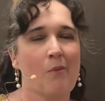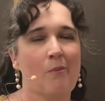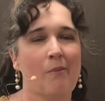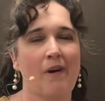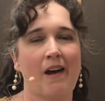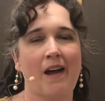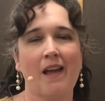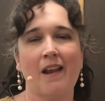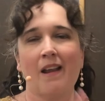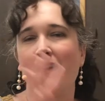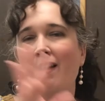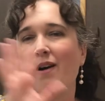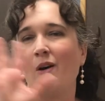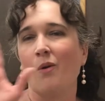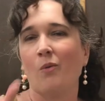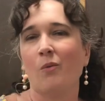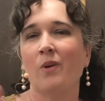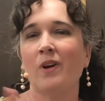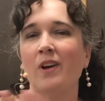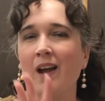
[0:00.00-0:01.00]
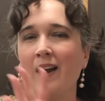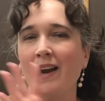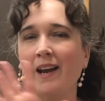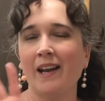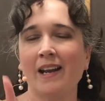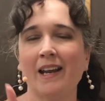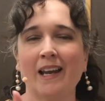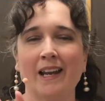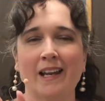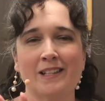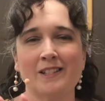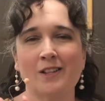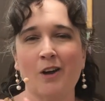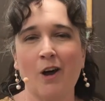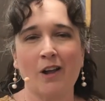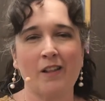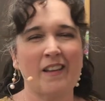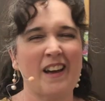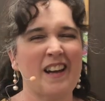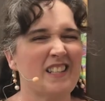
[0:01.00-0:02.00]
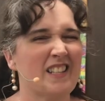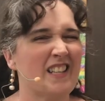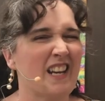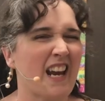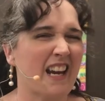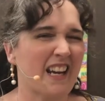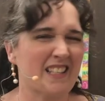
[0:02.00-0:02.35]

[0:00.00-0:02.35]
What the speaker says: but we're not going to get into all that today